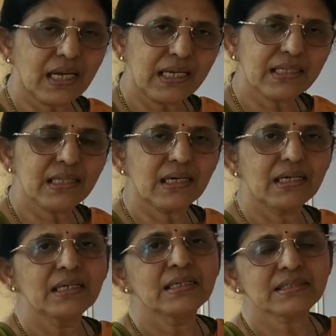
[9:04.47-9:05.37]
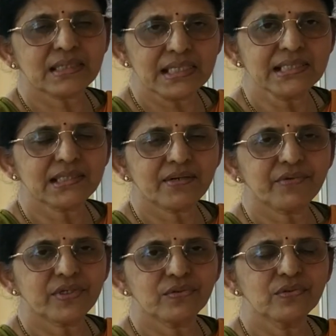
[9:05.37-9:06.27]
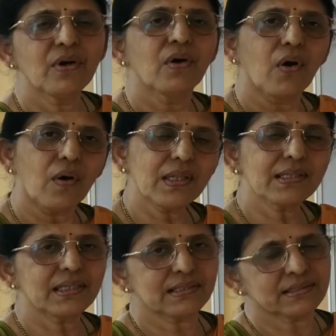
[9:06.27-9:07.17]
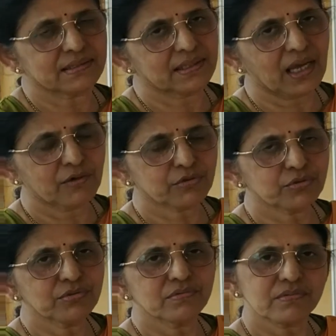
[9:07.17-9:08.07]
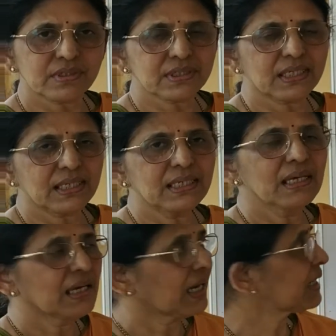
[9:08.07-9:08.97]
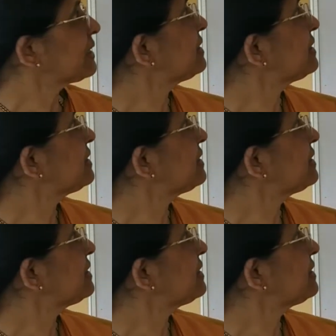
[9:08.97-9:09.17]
and the sales revenue. All this they have to study, and